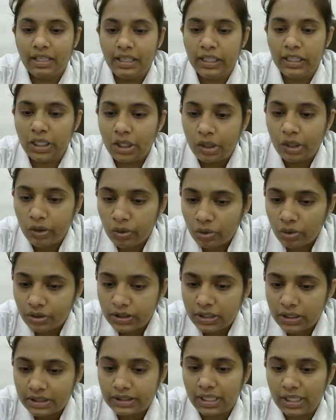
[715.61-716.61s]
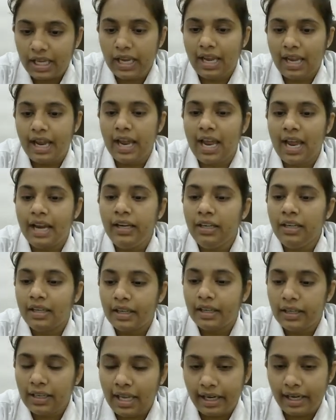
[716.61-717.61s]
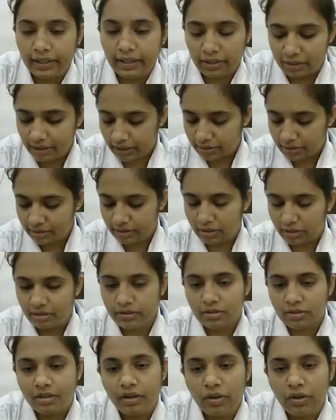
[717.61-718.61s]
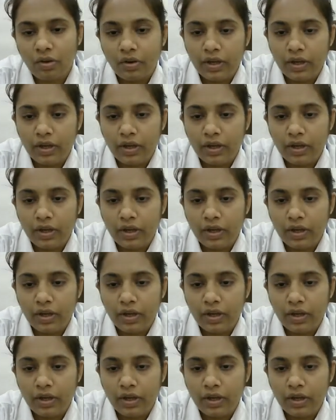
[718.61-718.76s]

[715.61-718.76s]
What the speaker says: etiologies and characteristics.